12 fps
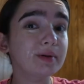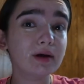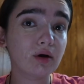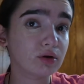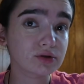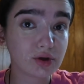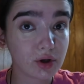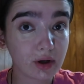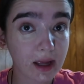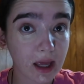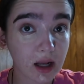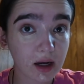to be a girl's girl
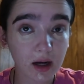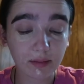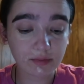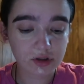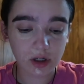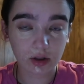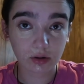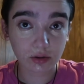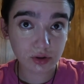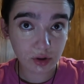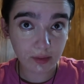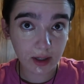again and I'm just not a
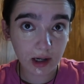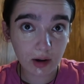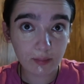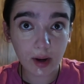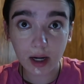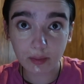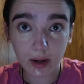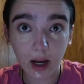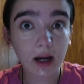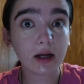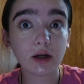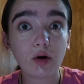girl's girl right now. But anyway,
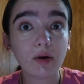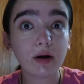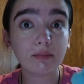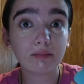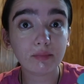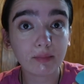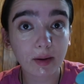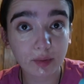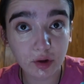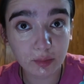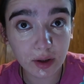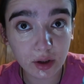I gotta go get my
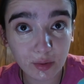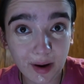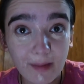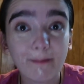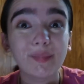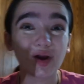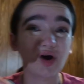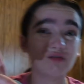beauty blender wet, be